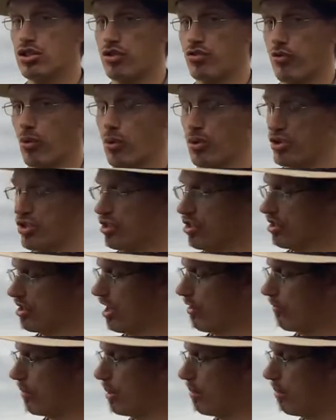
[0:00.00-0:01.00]
forces
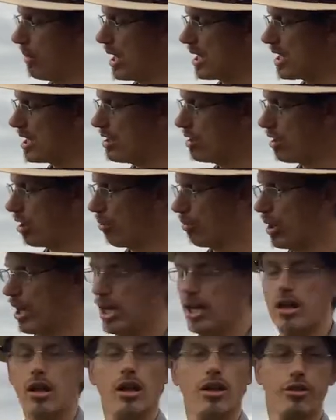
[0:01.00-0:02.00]
have been making their
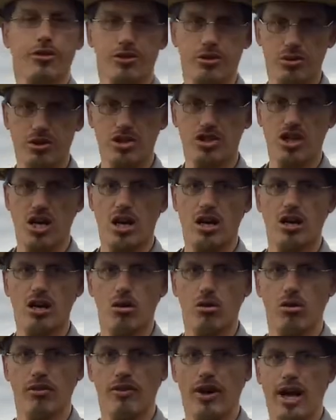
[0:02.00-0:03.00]
way through the
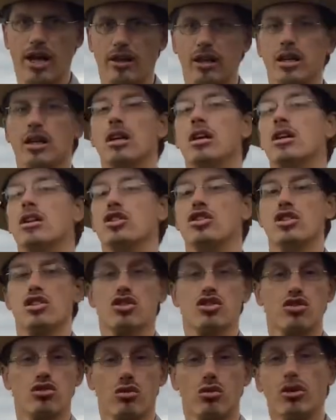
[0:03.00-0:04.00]
Shenandoah Valley,
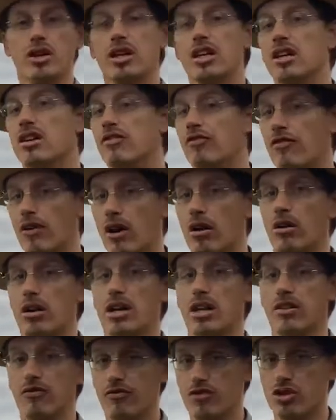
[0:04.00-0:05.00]
destroying Confederate
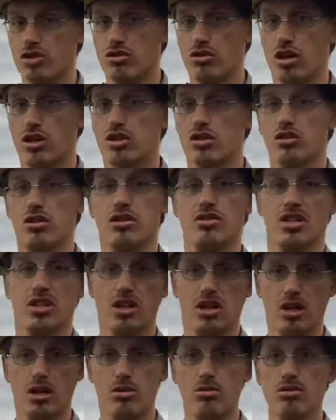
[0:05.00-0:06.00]
infrastructure as it
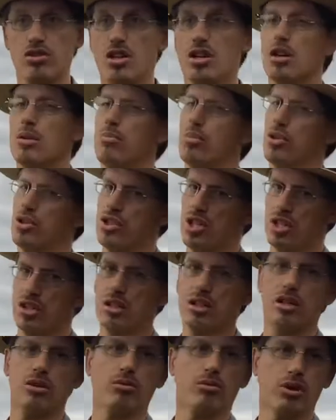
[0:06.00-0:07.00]
goes,
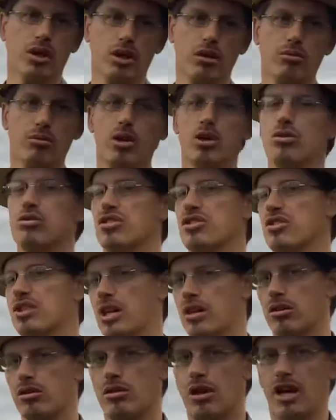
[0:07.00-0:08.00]
particularly railroads and
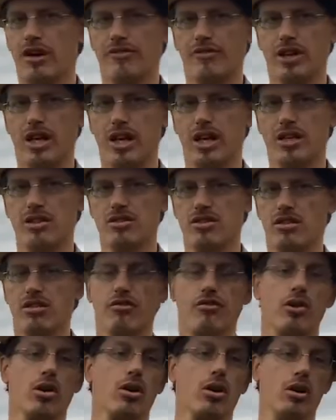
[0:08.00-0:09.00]
telegraph lines that
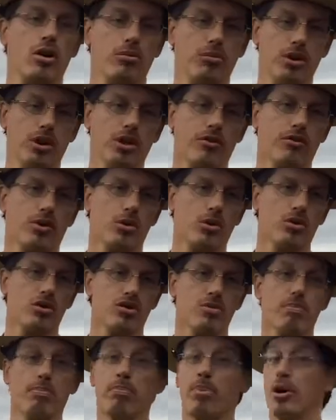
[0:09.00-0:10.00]
will of course
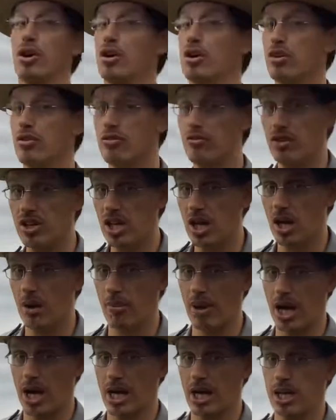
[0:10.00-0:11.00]
burn
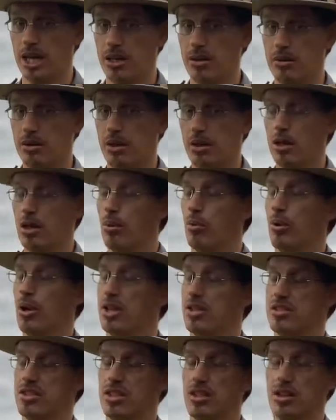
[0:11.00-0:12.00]
VMI when
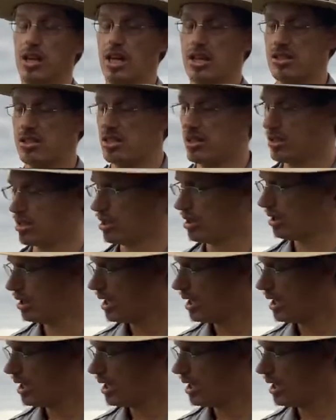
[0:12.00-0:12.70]
it's in Lexington,